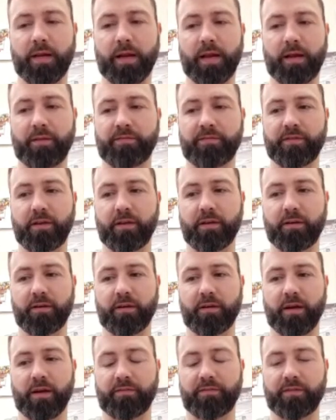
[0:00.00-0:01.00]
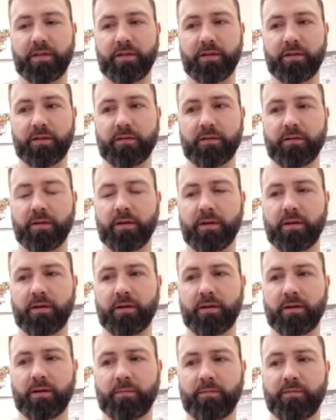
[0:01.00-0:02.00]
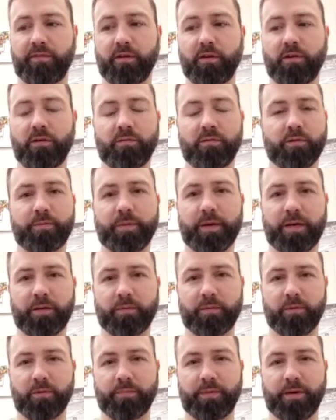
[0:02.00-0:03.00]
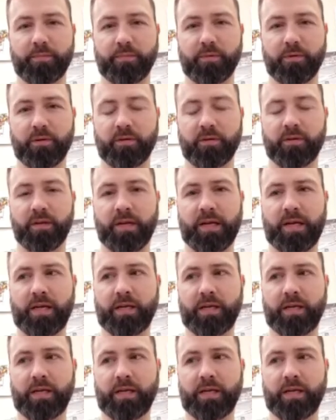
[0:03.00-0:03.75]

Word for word: and I've seen I've seen uh, very respectable people